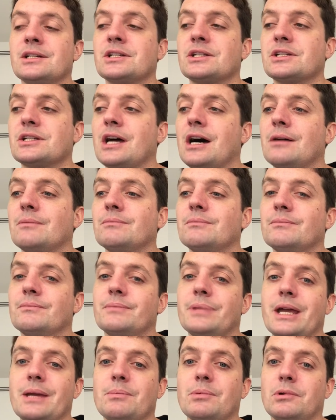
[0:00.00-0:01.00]
Some
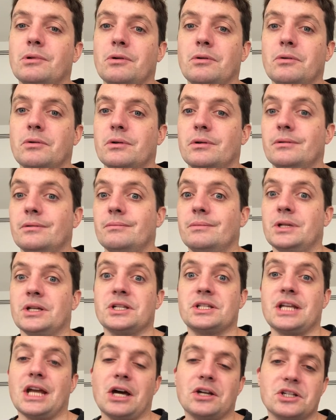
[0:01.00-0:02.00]
people who are
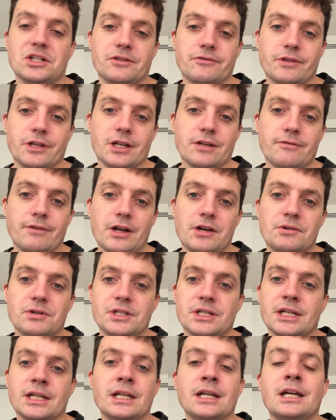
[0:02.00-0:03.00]
nostalgic for the
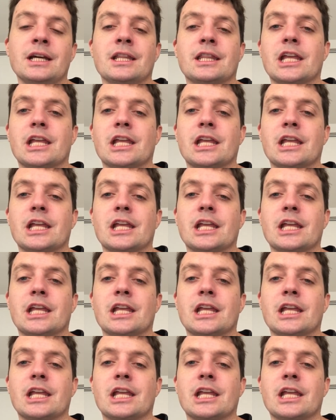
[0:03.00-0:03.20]
Confederacy,